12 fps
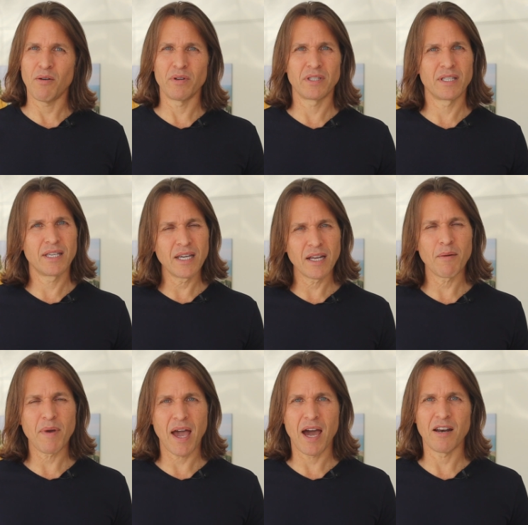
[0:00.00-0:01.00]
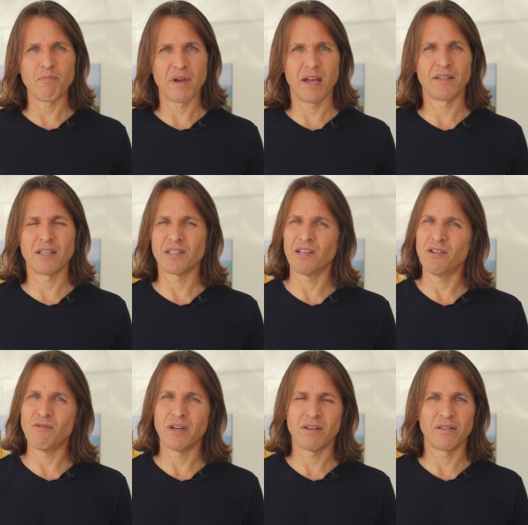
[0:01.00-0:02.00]
I would get up out of bed because I
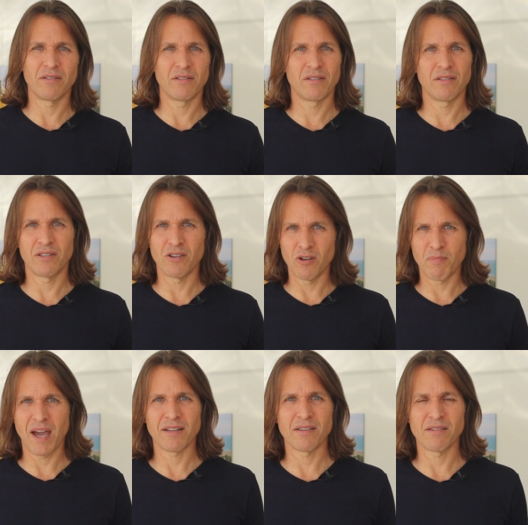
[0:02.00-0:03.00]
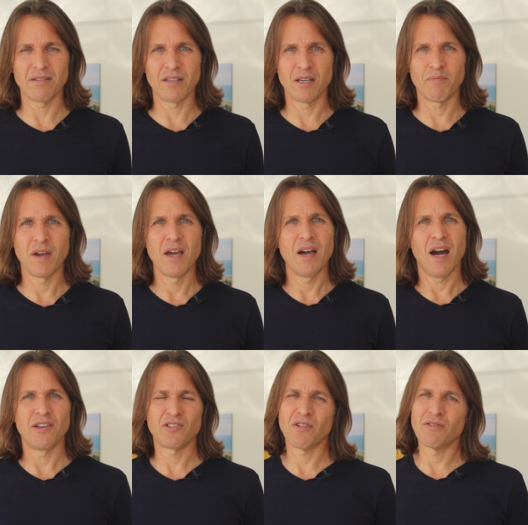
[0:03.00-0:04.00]
knew I couldn't go back to sleep.
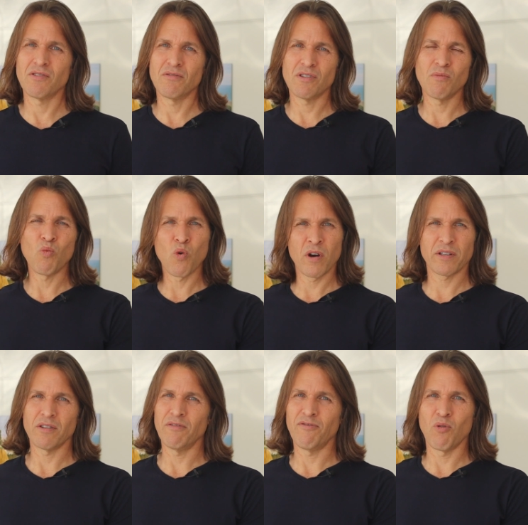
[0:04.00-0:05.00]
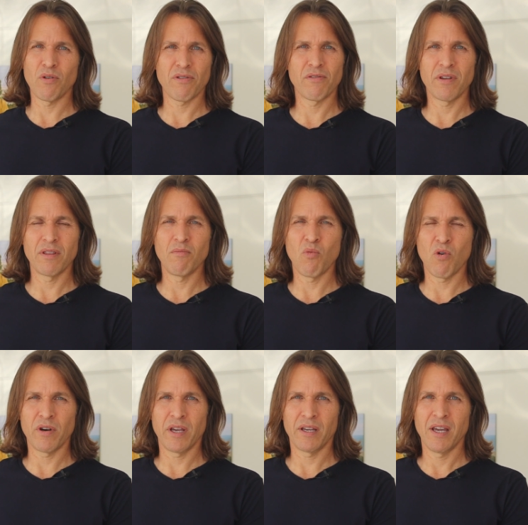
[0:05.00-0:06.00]
I start doing some work till 4:30 in the
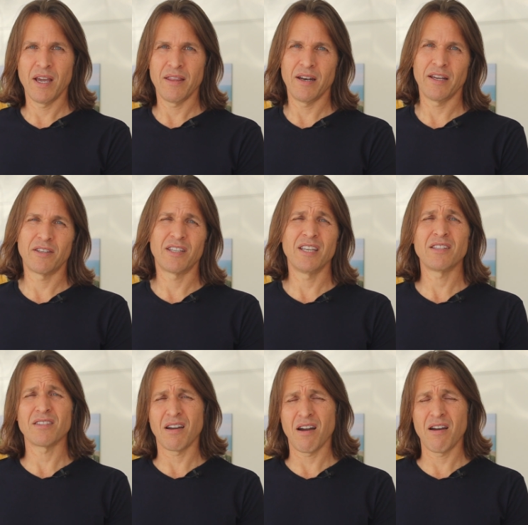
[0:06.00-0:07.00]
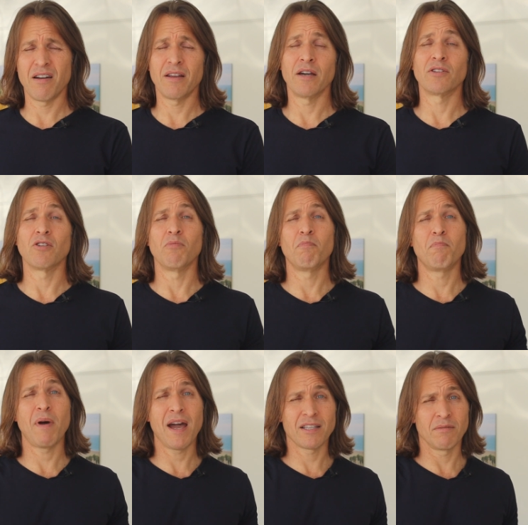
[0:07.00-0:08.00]
morning, then I get tired, I'd go
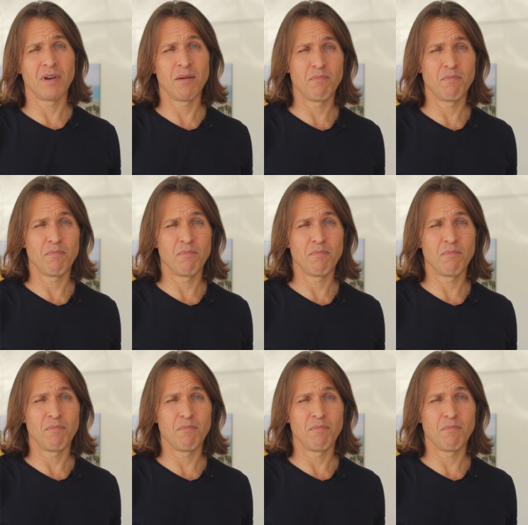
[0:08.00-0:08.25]
back to my